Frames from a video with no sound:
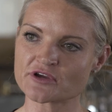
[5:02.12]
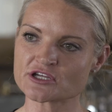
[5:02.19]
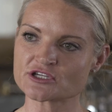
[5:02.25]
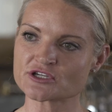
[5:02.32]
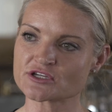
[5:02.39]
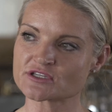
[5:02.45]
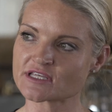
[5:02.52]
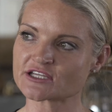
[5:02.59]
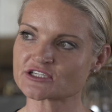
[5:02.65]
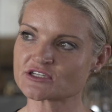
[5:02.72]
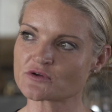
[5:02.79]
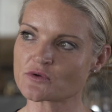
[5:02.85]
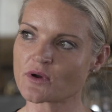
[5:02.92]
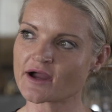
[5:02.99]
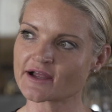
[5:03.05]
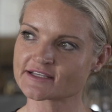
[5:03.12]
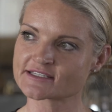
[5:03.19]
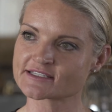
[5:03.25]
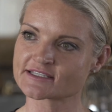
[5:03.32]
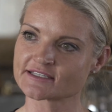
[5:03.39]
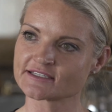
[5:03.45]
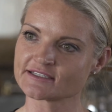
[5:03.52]
ratio is actually quite
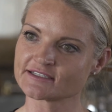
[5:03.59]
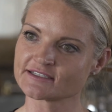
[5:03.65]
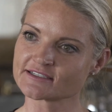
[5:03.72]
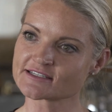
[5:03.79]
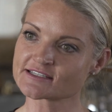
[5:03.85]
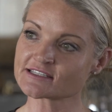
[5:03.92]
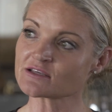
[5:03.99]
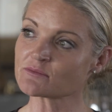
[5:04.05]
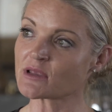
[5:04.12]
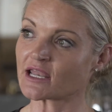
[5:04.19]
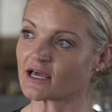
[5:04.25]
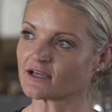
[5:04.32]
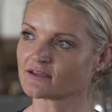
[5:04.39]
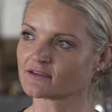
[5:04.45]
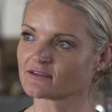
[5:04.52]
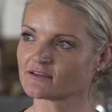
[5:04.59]
similar